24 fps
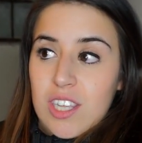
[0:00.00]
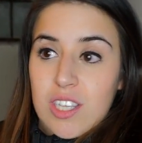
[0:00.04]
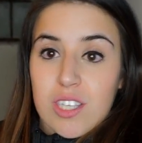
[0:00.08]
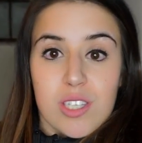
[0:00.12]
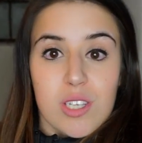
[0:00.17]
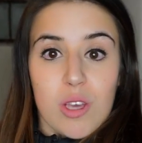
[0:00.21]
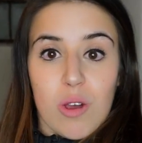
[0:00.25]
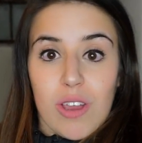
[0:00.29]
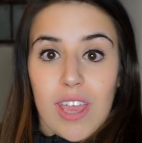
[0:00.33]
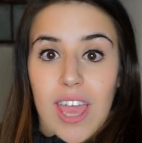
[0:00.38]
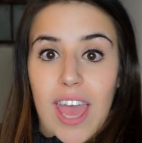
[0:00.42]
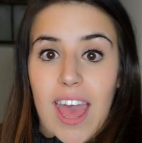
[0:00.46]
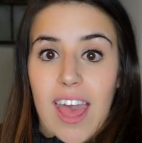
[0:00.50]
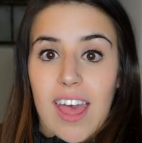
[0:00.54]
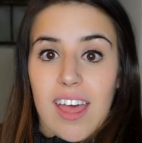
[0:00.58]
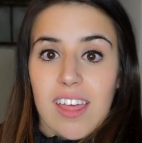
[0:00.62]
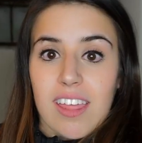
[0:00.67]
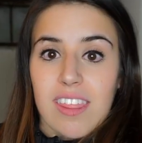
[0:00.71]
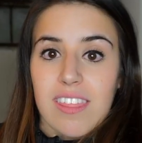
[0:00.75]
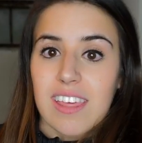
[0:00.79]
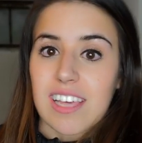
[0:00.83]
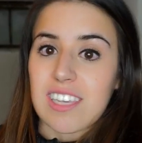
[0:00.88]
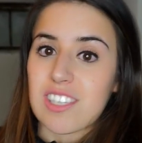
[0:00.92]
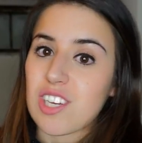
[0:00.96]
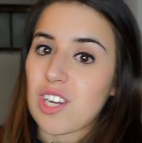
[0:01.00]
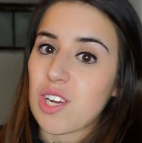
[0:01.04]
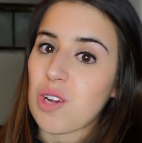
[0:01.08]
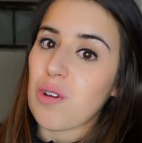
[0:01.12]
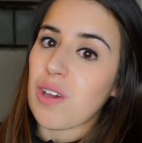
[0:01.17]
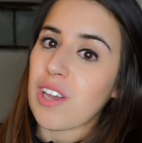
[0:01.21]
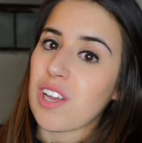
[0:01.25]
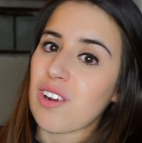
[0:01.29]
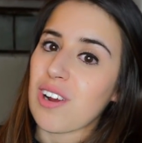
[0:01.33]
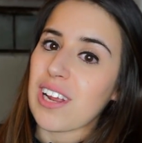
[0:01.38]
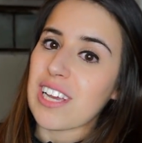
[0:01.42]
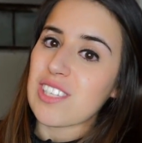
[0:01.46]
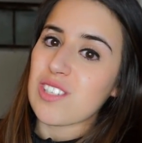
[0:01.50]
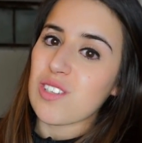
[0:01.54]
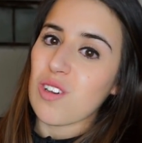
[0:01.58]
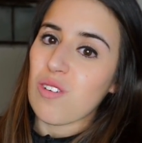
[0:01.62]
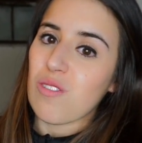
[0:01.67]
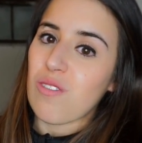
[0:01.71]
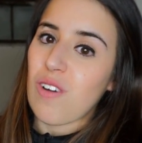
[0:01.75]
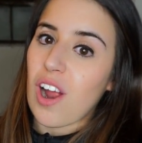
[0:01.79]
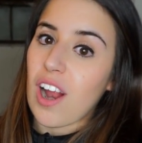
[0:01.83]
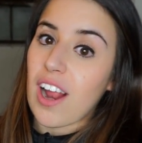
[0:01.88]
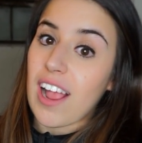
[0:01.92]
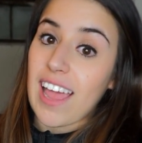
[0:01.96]
So yeah, things are going great
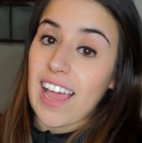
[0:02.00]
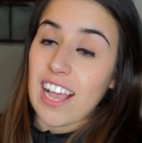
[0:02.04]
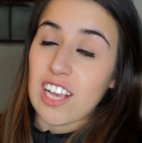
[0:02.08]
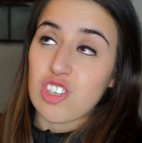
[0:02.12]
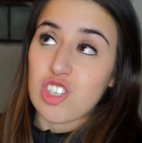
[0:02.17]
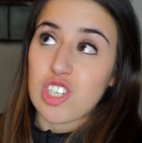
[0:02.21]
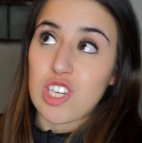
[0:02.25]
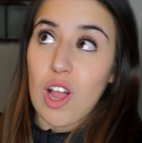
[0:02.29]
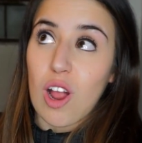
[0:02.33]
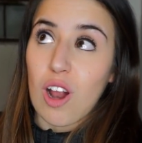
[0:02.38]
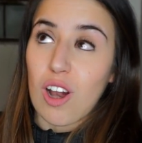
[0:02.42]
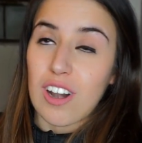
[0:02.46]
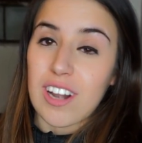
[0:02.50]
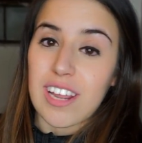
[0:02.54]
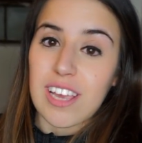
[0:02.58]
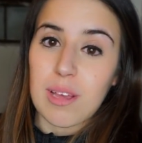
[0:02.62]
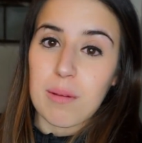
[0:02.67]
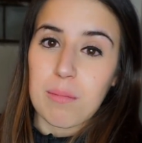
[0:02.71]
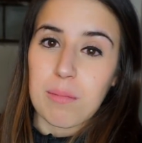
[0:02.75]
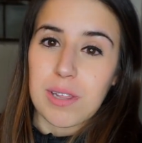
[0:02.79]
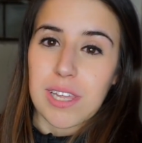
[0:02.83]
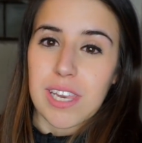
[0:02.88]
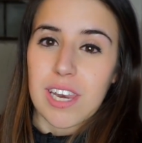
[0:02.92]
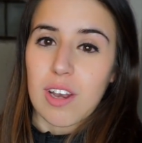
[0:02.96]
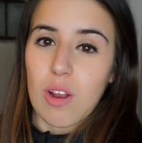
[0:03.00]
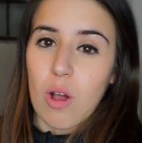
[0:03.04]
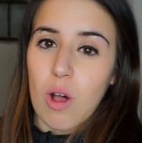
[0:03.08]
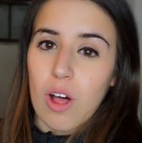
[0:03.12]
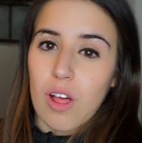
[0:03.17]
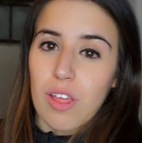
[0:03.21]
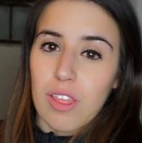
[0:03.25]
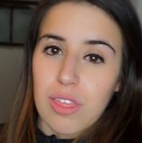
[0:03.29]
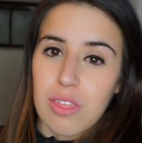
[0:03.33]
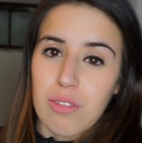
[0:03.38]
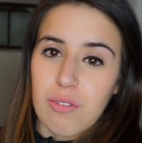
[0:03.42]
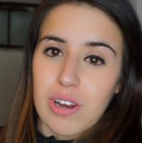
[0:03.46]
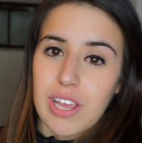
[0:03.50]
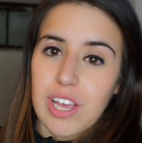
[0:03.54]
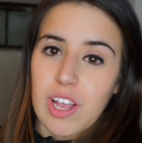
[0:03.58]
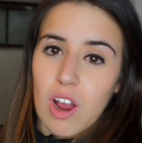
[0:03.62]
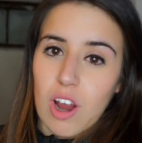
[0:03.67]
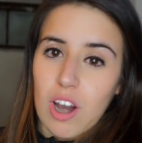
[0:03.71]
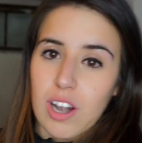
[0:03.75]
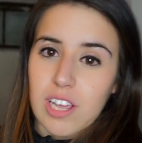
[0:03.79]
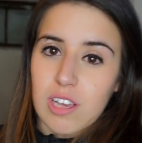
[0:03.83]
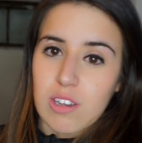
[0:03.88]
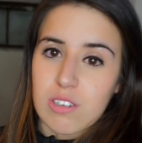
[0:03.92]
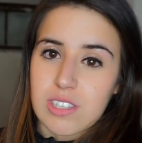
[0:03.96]
so far. I actually already completed all three
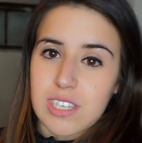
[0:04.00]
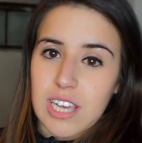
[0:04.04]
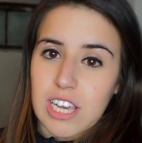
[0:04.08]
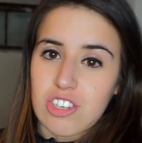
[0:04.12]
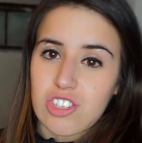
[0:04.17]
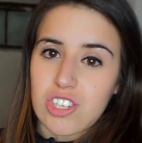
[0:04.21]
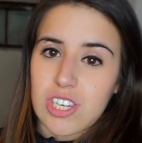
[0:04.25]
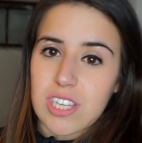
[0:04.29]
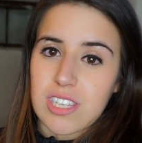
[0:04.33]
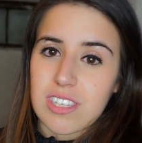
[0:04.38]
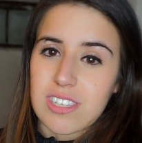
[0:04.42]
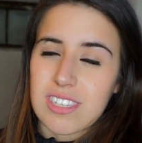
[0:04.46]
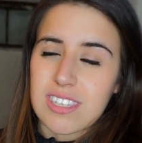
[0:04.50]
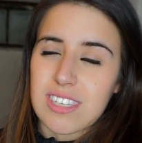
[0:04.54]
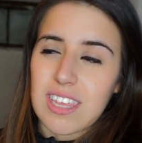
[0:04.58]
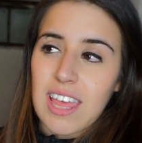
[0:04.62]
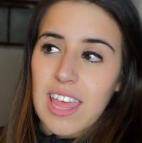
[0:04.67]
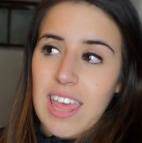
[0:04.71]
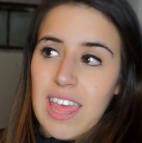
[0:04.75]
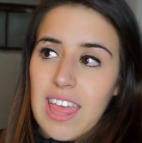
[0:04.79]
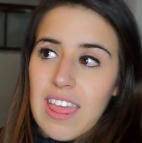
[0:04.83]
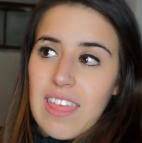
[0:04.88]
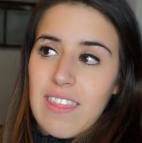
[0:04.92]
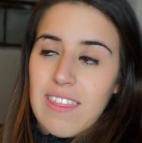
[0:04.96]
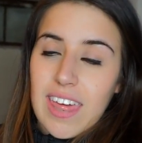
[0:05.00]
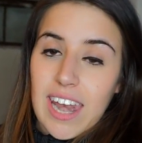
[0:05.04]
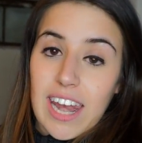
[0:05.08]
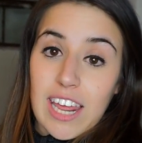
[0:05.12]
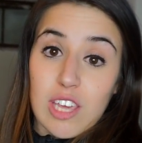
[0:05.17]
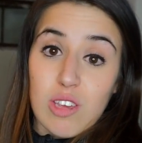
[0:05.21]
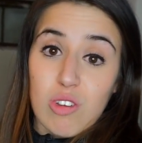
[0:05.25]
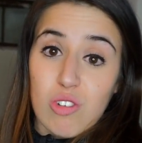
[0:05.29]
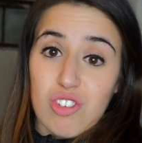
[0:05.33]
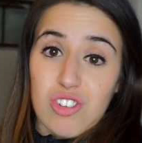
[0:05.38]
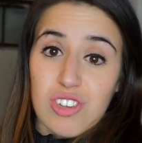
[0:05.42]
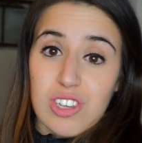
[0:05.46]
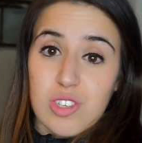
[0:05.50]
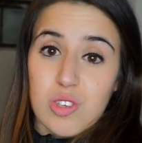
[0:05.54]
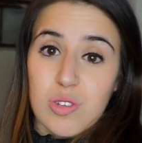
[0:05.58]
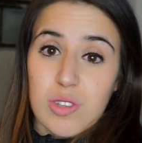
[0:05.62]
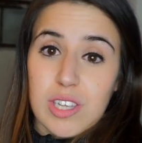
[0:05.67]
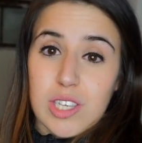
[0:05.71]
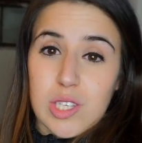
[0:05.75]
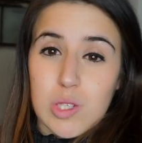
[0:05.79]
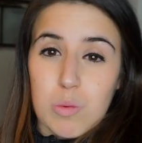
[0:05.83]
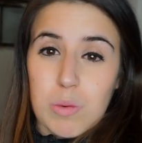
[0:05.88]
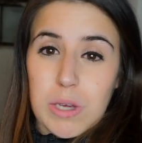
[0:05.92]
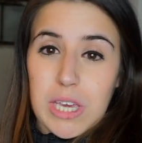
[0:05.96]
cardio sessions that I usually do
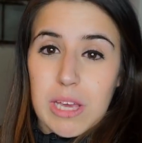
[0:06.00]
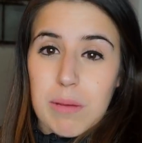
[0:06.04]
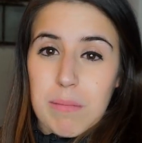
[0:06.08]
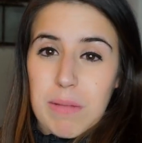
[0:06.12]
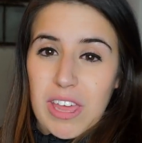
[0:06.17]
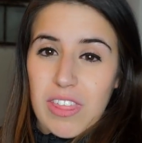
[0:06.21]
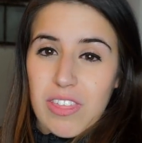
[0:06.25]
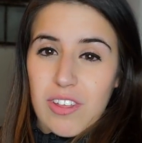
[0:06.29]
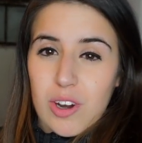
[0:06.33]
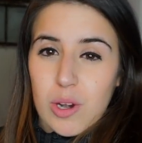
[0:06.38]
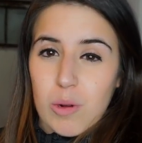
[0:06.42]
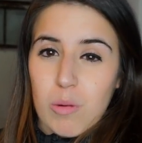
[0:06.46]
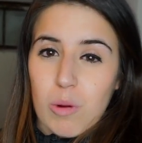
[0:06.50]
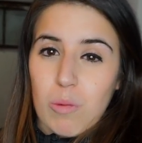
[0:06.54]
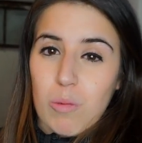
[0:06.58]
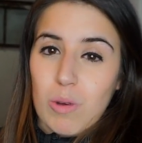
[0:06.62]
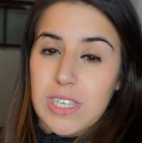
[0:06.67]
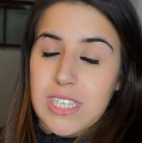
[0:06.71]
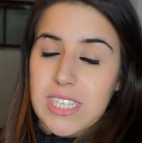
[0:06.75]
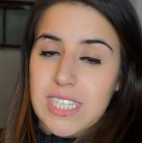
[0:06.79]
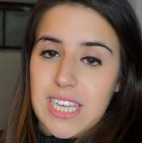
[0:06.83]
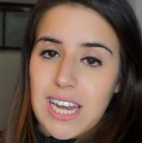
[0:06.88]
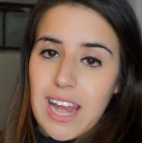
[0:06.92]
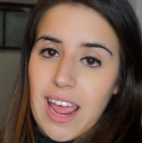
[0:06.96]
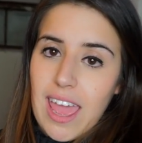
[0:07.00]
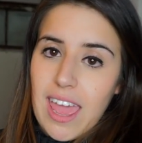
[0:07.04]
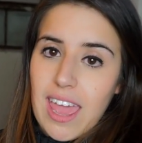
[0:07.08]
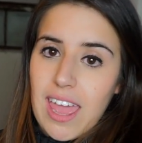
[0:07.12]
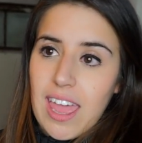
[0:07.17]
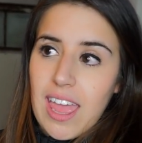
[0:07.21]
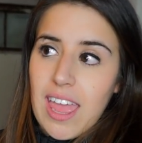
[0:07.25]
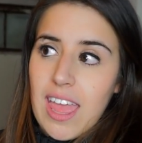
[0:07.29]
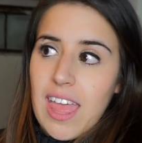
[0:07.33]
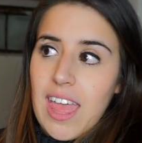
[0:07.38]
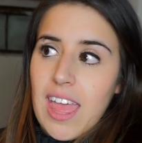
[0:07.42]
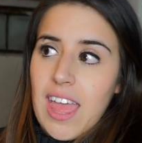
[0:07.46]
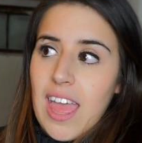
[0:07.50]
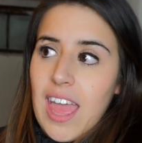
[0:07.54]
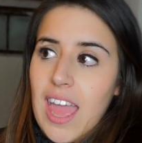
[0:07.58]
this week. My third one was today.